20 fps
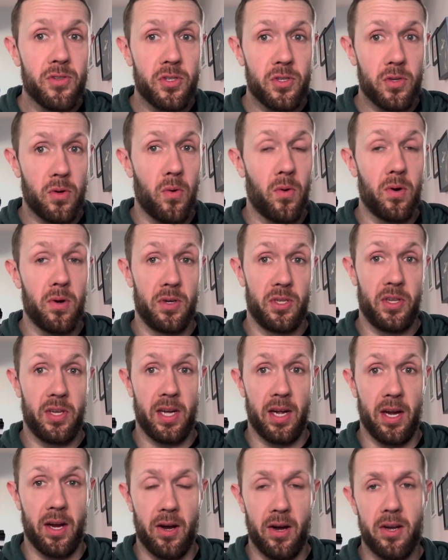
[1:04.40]
scores
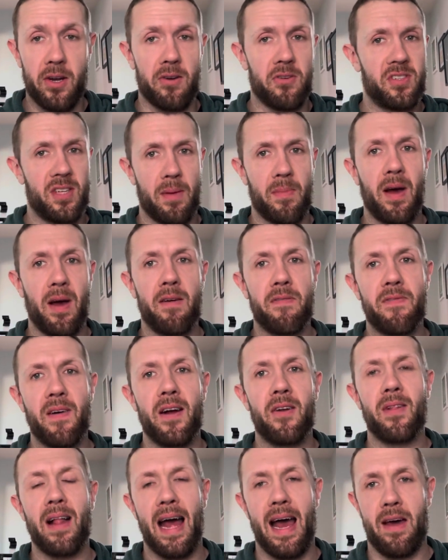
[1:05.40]
here, your
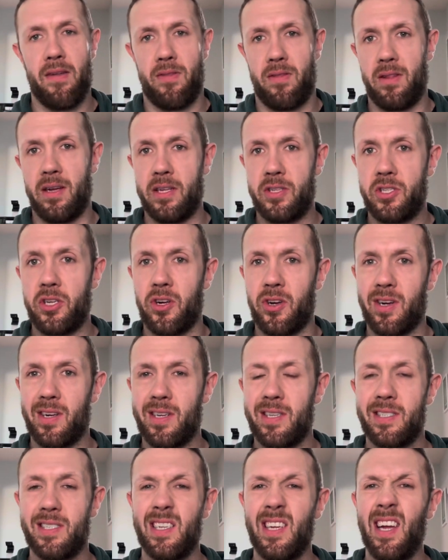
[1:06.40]
semifinal athletes, you're going
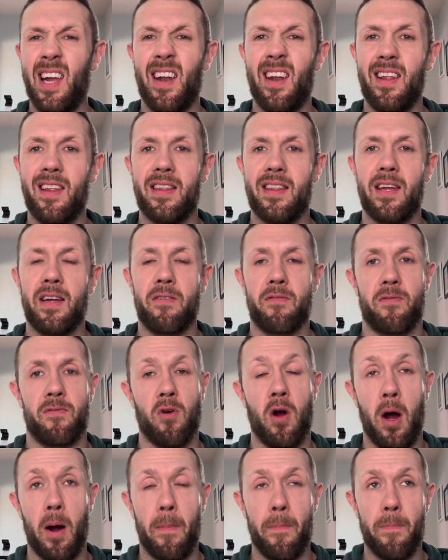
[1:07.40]
to see anything
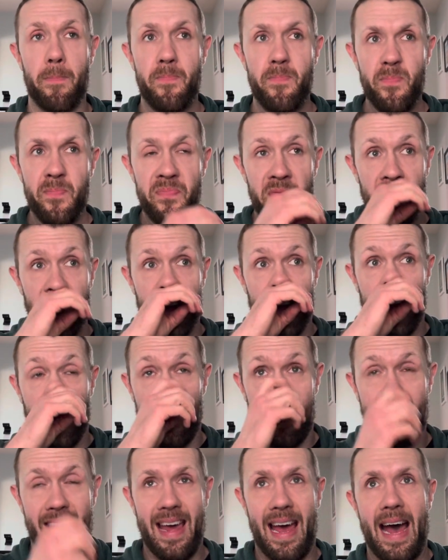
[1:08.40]
from
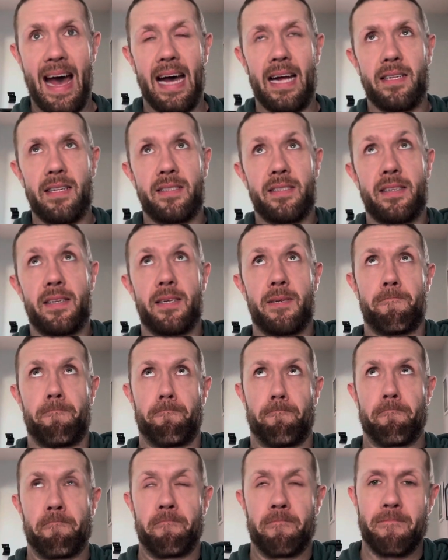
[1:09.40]
that
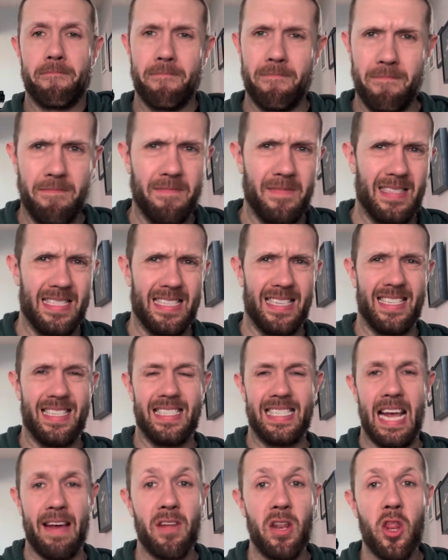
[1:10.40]

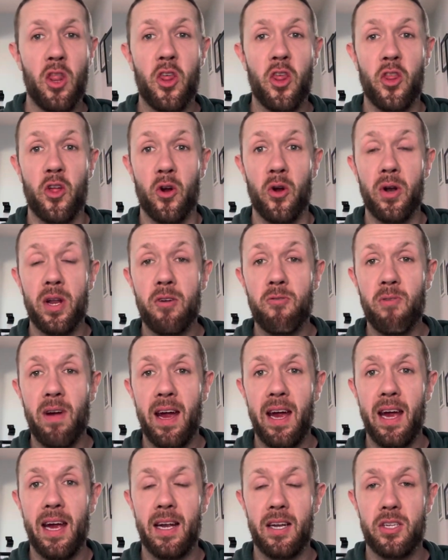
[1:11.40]
730
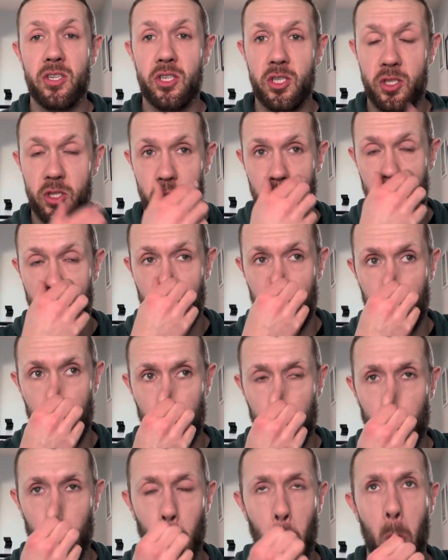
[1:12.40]
range
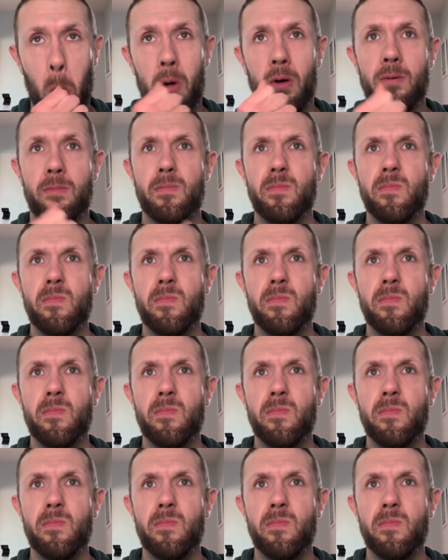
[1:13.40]
to